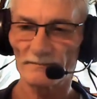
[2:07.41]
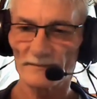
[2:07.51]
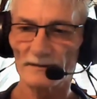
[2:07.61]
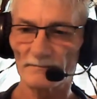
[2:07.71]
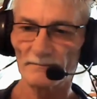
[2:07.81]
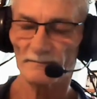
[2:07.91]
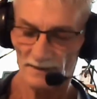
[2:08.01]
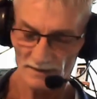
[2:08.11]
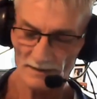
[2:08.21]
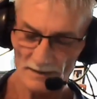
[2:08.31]
yeah,
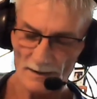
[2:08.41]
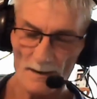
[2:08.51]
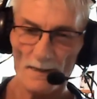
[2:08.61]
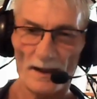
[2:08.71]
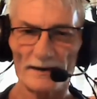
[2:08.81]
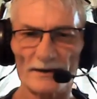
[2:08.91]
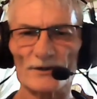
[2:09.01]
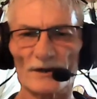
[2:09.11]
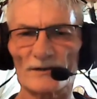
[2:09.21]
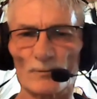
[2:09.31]
how do you
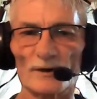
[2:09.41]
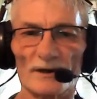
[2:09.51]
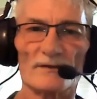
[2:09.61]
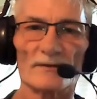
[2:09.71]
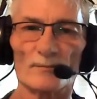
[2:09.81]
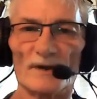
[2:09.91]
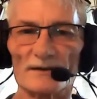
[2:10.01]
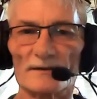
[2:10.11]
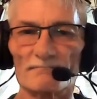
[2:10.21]
judge someone you've never met?